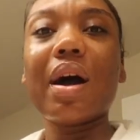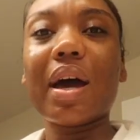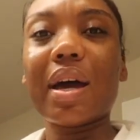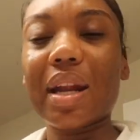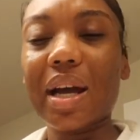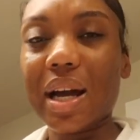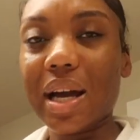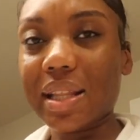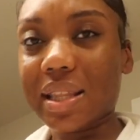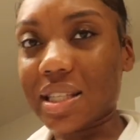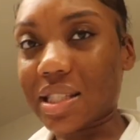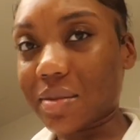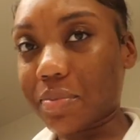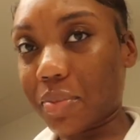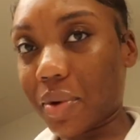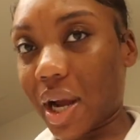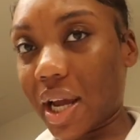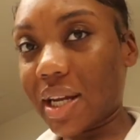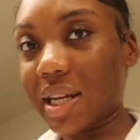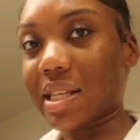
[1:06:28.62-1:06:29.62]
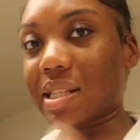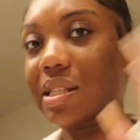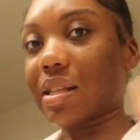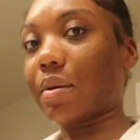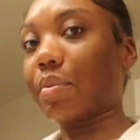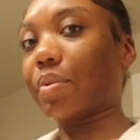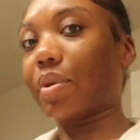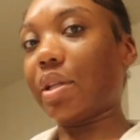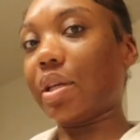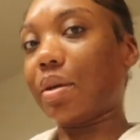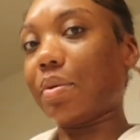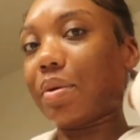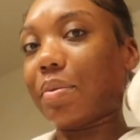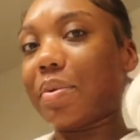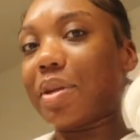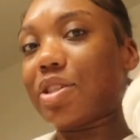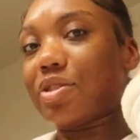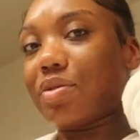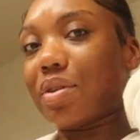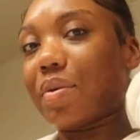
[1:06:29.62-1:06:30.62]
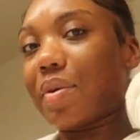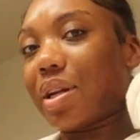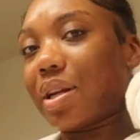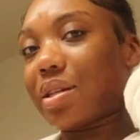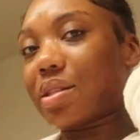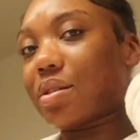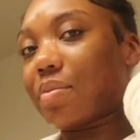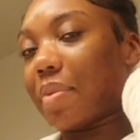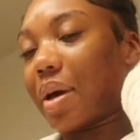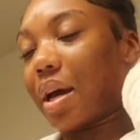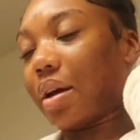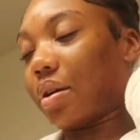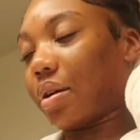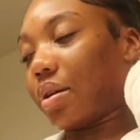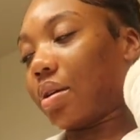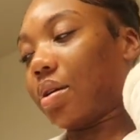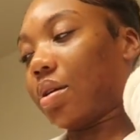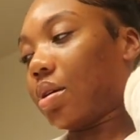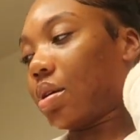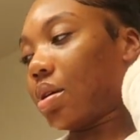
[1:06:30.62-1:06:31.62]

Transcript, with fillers: and I got this brightness up really good. But you know, it doesn't matter.